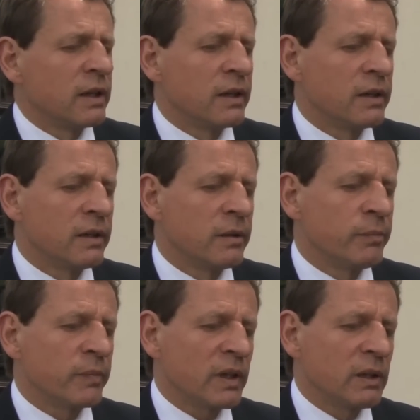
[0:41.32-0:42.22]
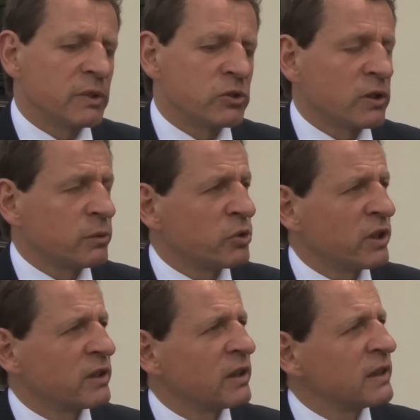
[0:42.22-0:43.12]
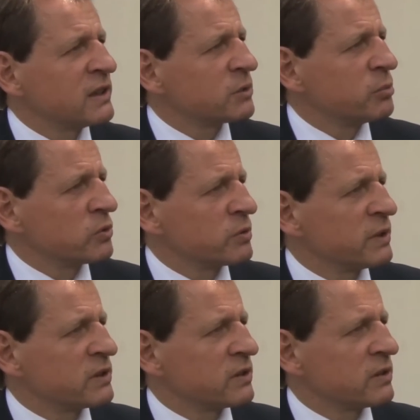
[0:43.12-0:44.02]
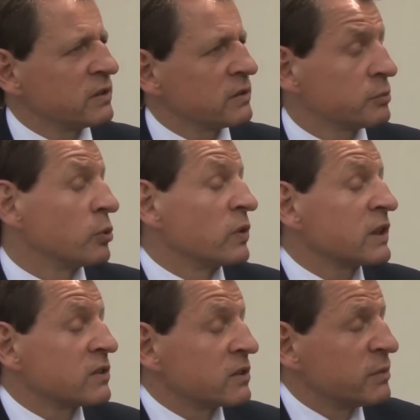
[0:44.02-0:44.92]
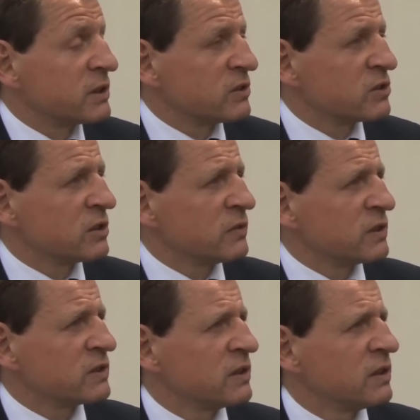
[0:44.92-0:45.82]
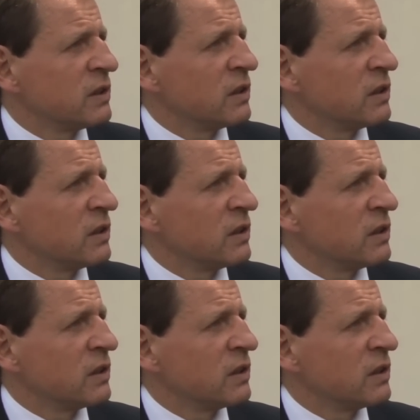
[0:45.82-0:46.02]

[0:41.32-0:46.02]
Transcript: and we're trying to bring an elite sport and exercise medicine service